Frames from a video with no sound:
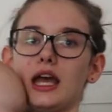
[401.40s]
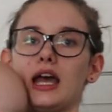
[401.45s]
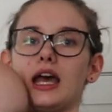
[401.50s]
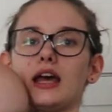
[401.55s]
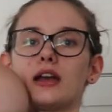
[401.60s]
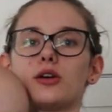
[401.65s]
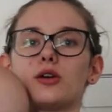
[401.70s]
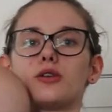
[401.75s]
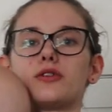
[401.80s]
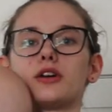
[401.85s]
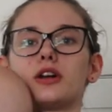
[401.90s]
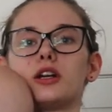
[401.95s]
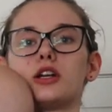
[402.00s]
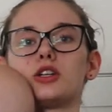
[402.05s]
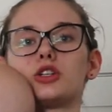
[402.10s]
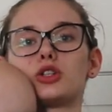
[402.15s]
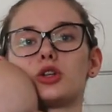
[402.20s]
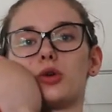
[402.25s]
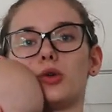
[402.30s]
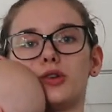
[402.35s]
and over
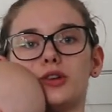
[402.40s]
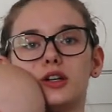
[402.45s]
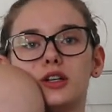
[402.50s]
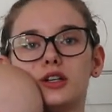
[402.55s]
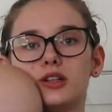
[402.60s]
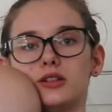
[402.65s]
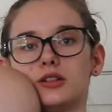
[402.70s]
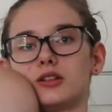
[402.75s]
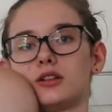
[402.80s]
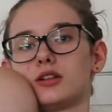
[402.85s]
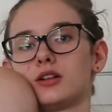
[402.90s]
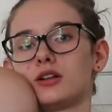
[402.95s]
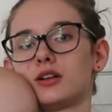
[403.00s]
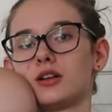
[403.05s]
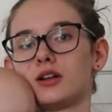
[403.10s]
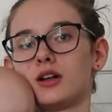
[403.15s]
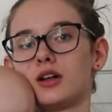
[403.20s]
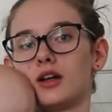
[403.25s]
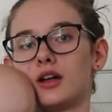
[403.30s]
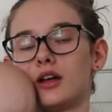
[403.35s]
his shoulder.
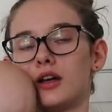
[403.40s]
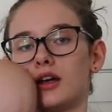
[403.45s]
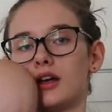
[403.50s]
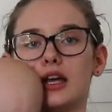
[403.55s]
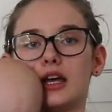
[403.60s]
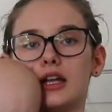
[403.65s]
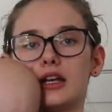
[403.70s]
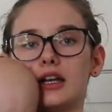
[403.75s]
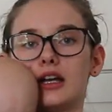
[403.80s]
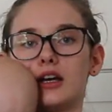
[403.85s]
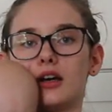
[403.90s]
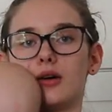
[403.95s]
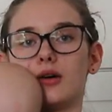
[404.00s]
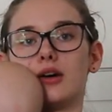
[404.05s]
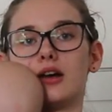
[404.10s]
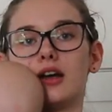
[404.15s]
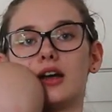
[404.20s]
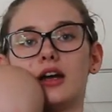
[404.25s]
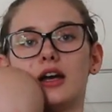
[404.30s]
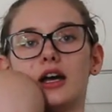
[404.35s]
And
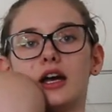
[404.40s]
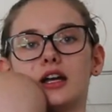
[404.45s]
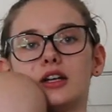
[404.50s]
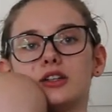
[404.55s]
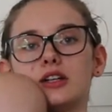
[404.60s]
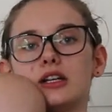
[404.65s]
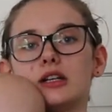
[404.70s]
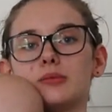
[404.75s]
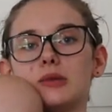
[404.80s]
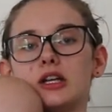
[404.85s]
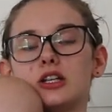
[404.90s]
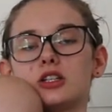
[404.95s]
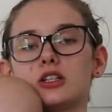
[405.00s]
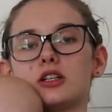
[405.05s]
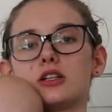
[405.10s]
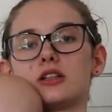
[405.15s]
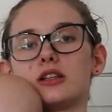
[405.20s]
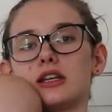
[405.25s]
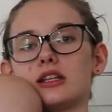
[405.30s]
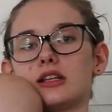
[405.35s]
now I try to make
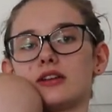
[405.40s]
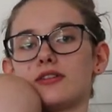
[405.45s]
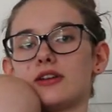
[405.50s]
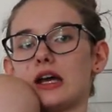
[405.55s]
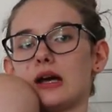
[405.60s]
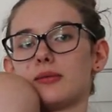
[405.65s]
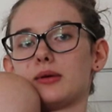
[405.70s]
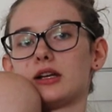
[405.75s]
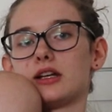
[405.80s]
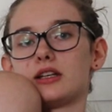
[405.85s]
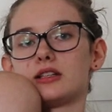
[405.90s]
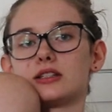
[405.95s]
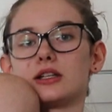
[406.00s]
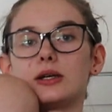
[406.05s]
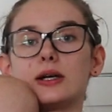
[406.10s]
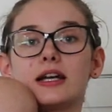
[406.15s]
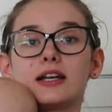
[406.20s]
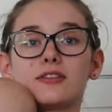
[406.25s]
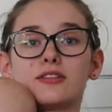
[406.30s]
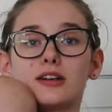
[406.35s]
sure that the fabric is
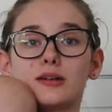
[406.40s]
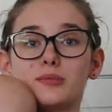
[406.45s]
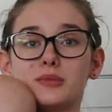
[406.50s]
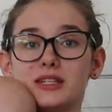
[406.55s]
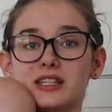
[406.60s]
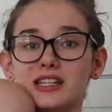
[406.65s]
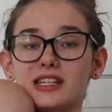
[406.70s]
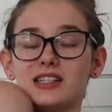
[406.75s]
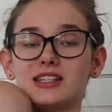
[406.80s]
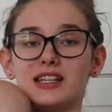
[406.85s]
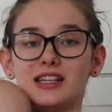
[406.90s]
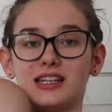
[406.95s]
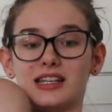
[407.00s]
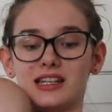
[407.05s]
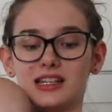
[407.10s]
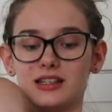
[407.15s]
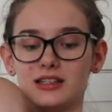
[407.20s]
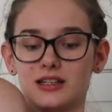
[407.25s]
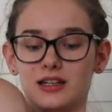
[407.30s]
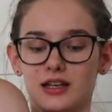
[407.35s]
going from knee to
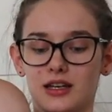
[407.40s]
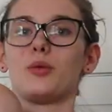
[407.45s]
knee.